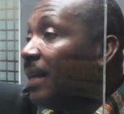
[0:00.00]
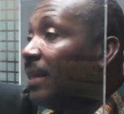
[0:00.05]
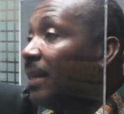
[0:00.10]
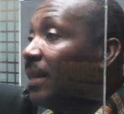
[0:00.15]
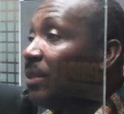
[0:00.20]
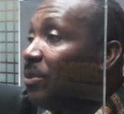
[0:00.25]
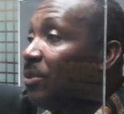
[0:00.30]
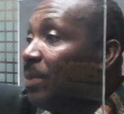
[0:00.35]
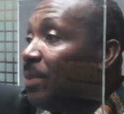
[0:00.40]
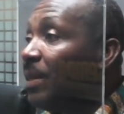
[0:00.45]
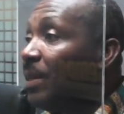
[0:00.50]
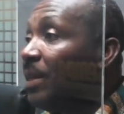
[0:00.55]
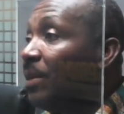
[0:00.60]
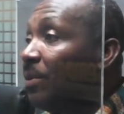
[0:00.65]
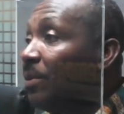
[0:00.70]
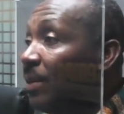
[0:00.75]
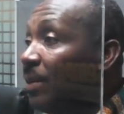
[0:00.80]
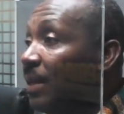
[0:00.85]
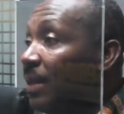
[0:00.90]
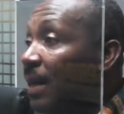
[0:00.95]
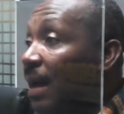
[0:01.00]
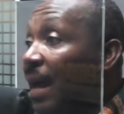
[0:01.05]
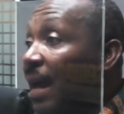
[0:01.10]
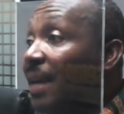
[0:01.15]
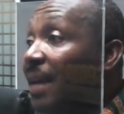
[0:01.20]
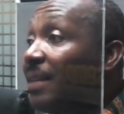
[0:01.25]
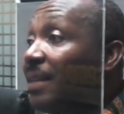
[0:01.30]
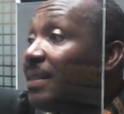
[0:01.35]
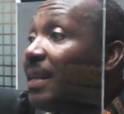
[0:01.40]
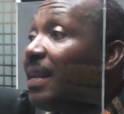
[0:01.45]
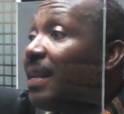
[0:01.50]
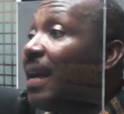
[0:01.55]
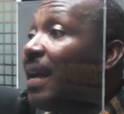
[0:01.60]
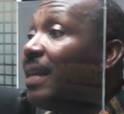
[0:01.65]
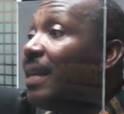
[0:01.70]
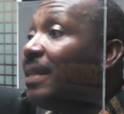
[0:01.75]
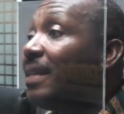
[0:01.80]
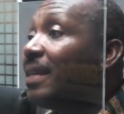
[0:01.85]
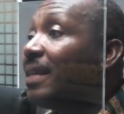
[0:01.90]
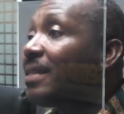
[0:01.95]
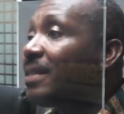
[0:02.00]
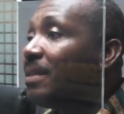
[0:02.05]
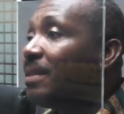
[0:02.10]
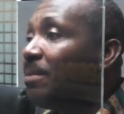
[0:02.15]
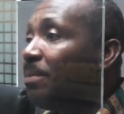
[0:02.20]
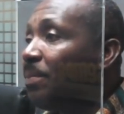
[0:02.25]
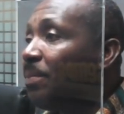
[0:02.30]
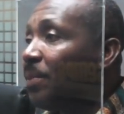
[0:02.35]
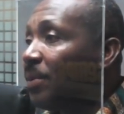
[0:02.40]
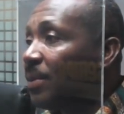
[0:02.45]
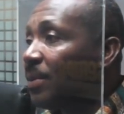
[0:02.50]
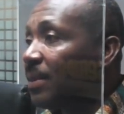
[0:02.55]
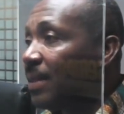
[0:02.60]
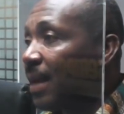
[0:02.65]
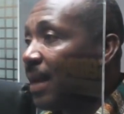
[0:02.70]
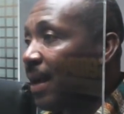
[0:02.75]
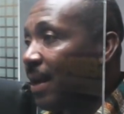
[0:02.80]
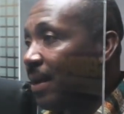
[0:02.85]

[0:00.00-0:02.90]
Yet me union and said that yes simple, sir.